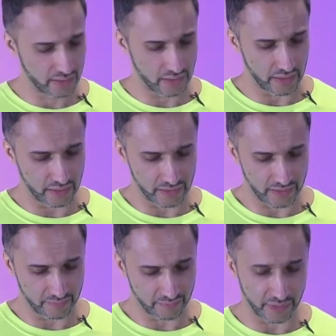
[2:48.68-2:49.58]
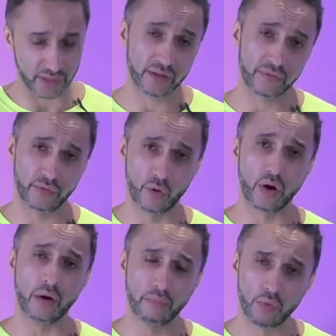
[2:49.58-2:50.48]
But
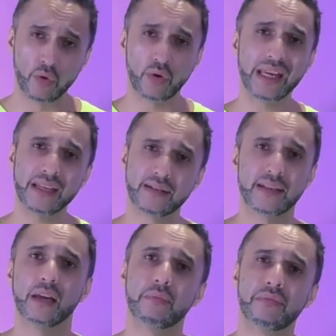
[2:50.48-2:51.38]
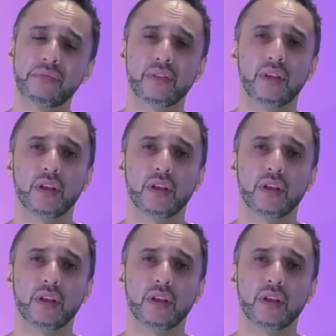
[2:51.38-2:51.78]
for a more in-depth